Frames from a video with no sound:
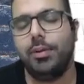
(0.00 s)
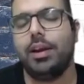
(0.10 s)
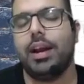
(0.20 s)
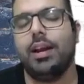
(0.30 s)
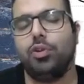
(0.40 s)
try
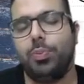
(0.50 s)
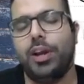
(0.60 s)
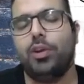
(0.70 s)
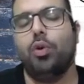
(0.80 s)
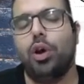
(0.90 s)
to speak to
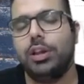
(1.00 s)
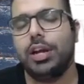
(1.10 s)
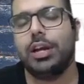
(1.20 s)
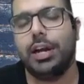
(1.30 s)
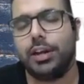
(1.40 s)
all the
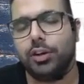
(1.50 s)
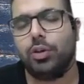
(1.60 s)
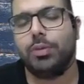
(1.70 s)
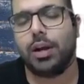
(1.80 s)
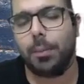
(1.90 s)
creditors of the
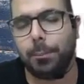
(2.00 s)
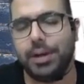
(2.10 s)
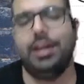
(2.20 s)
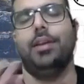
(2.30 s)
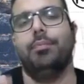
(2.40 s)
company
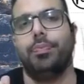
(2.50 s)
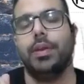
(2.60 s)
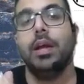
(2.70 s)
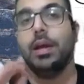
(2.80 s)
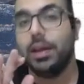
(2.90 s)

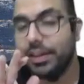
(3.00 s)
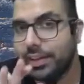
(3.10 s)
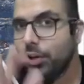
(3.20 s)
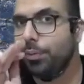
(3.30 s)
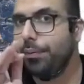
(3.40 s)
Listen to
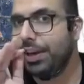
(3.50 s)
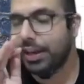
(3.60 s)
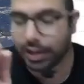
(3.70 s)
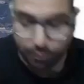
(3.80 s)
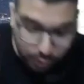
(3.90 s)
me very
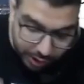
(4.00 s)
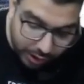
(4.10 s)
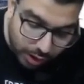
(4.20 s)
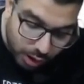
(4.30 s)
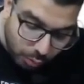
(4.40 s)
carefully.
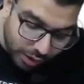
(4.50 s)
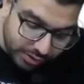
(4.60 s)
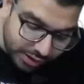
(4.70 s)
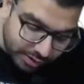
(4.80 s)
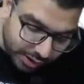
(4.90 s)
Once
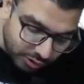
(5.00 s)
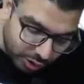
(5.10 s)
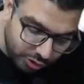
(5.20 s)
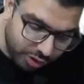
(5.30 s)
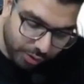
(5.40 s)
this
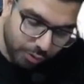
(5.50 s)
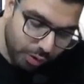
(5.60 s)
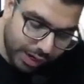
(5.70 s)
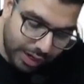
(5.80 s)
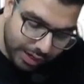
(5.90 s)
resolution, okay,
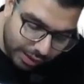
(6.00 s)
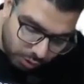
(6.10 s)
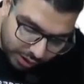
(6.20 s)
I'll write only